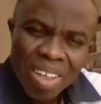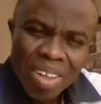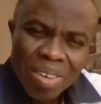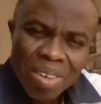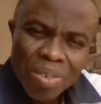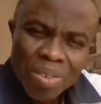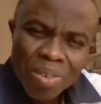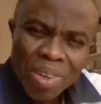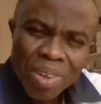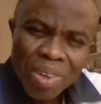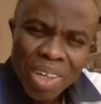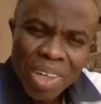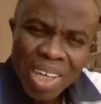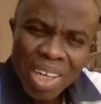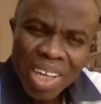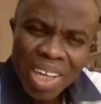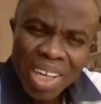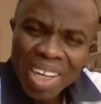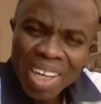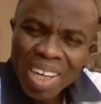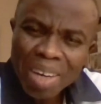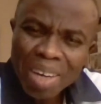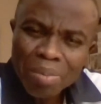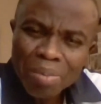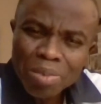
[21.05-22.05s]

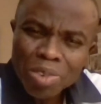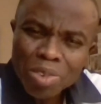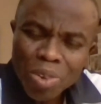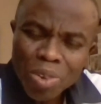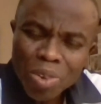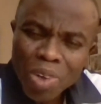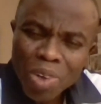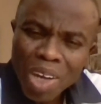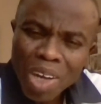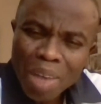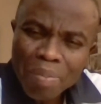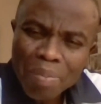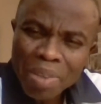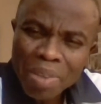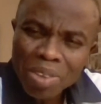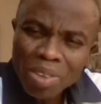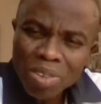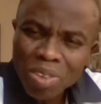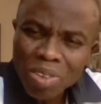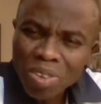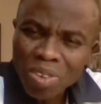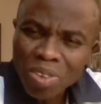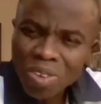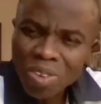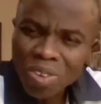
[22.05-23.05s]
where I'm so happy
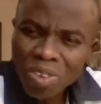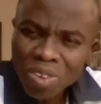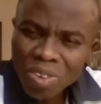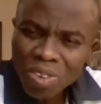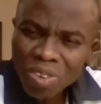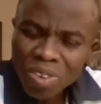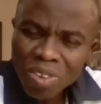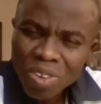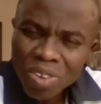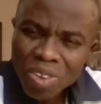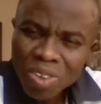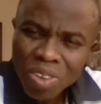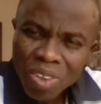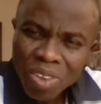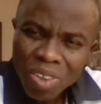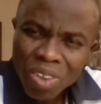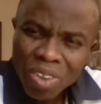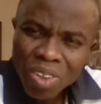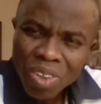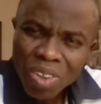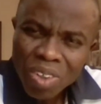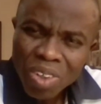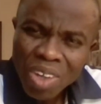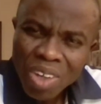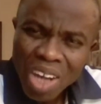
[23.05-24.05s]
to
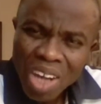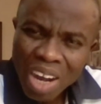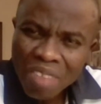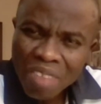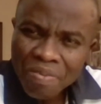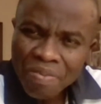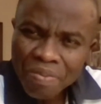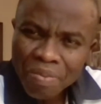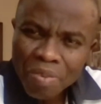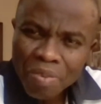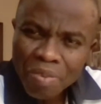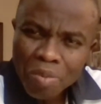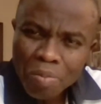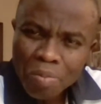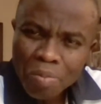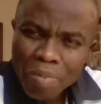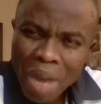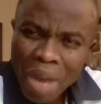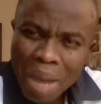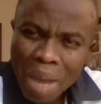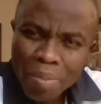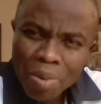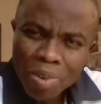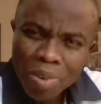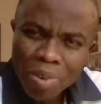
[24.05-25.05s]
have
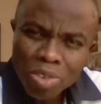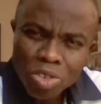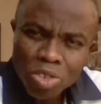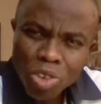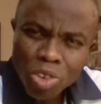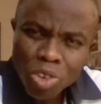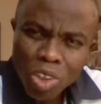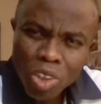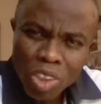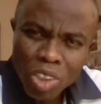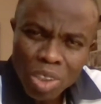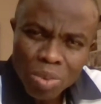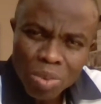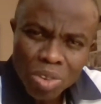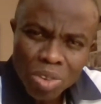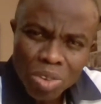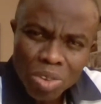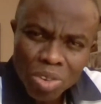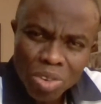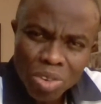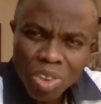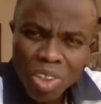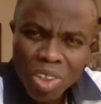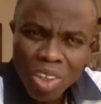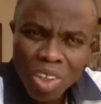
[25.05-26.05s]
Bible study
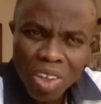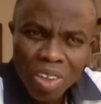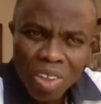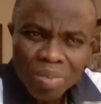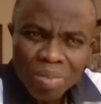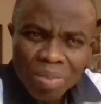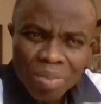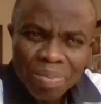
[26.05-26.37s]
with you.